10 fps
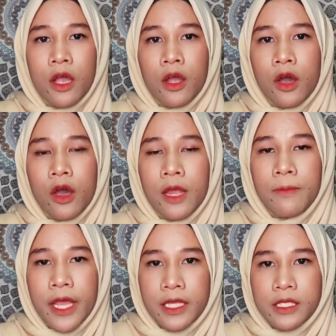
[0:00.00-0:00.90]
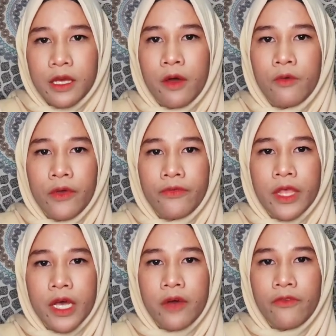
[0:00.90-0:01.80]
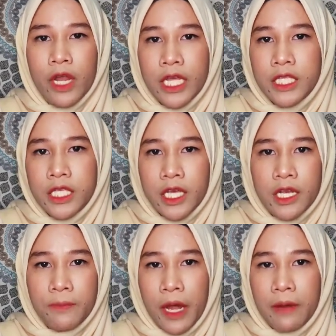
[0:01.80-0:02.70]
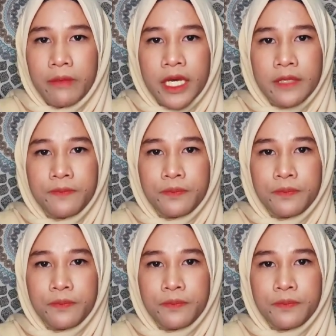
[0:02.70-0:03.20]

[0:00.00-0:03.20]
Collaborates with the volunteer department,